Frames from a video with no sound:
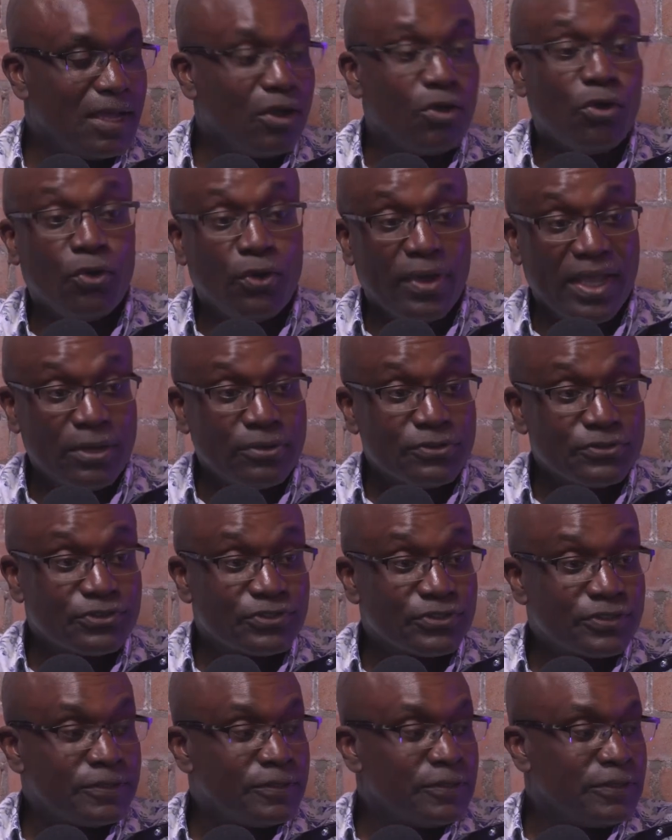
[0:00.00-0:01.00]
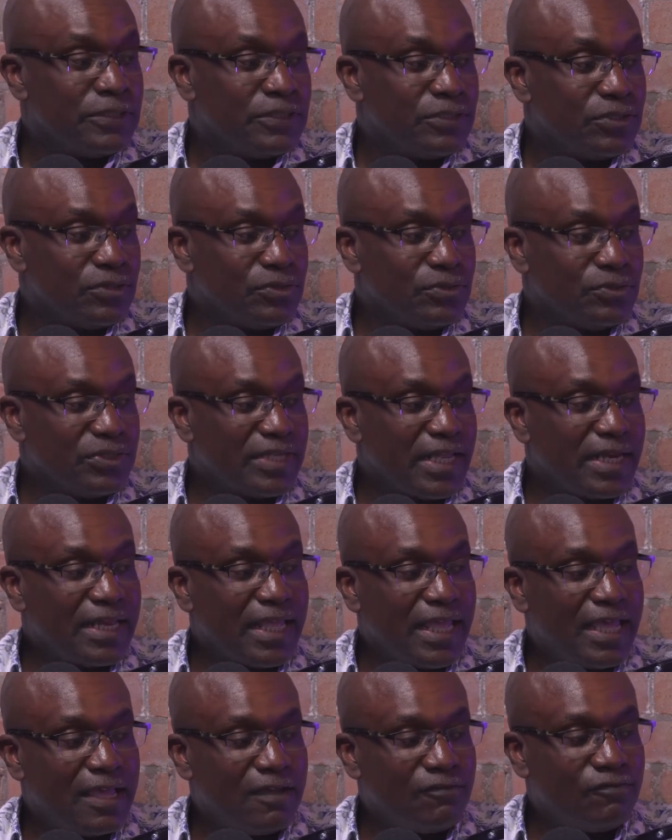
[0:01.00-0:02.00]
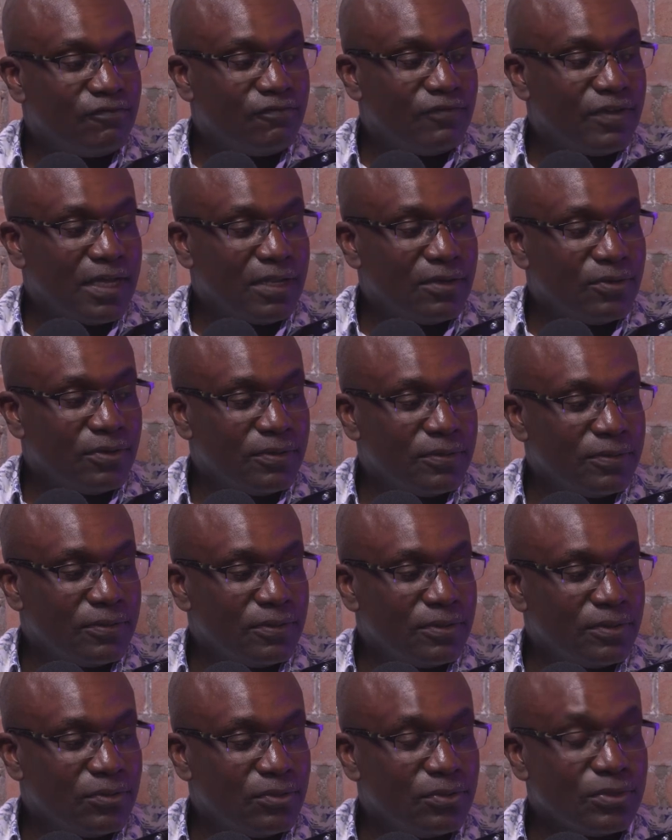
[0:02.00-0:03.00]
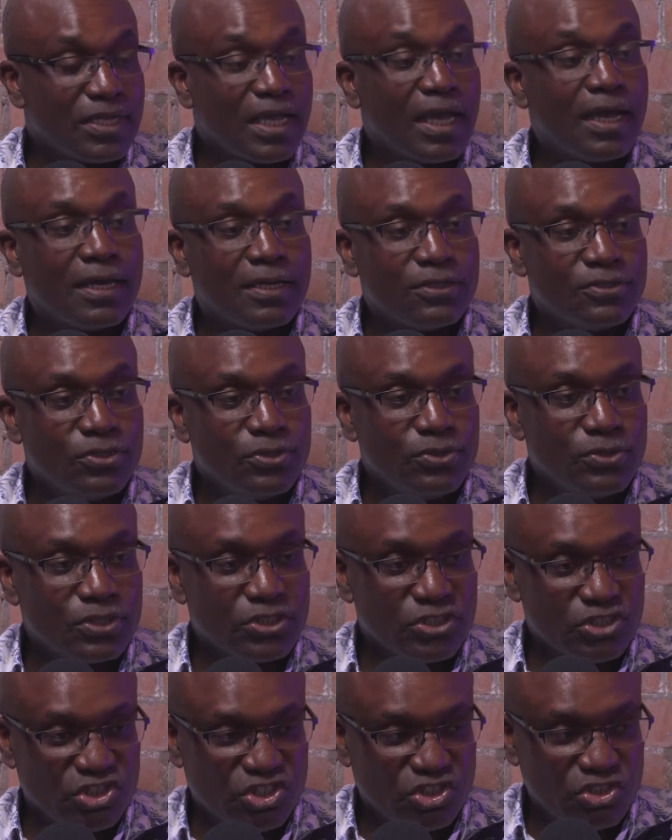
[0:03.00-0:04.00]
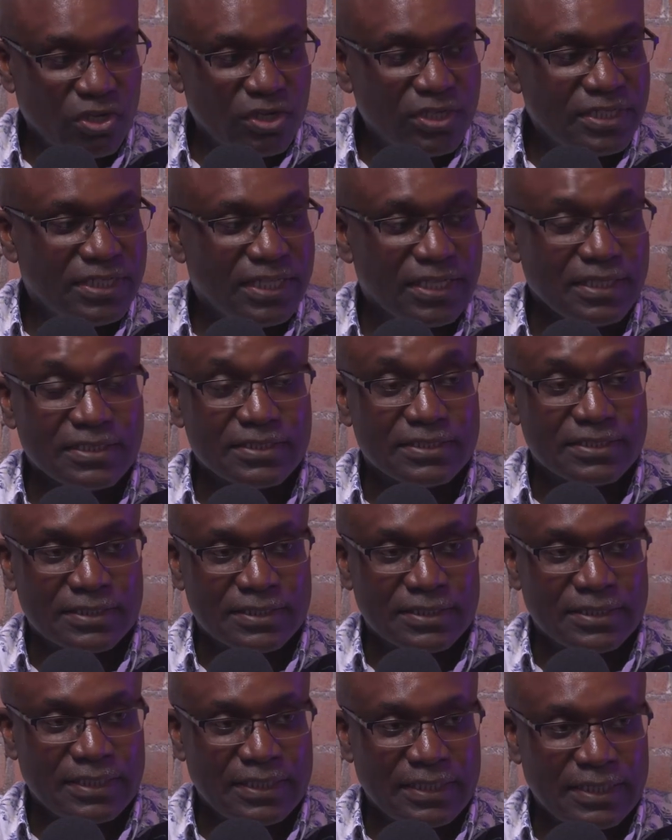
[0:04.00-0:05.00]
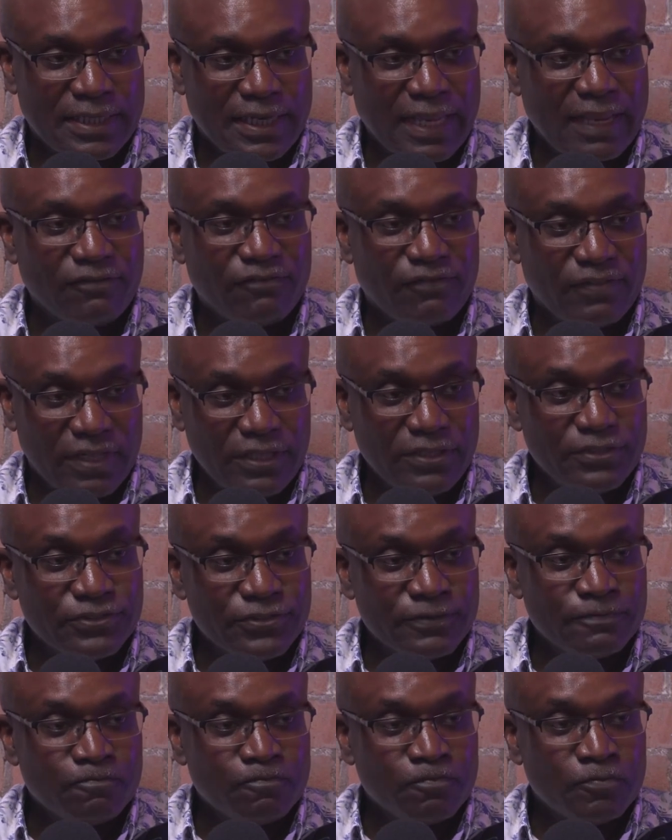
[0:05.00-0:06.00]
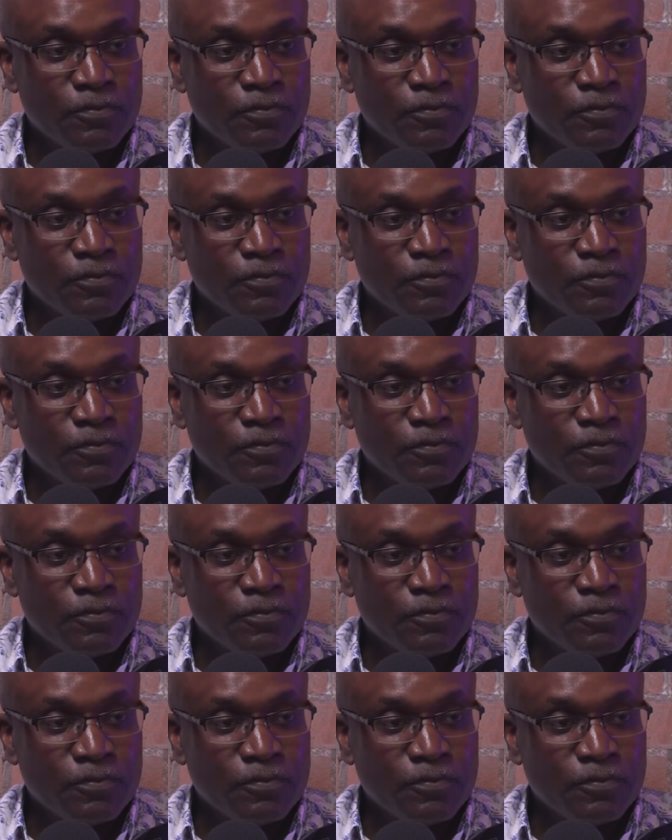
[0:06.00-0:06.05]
or else. You then have Lugard, who consolidates that phase.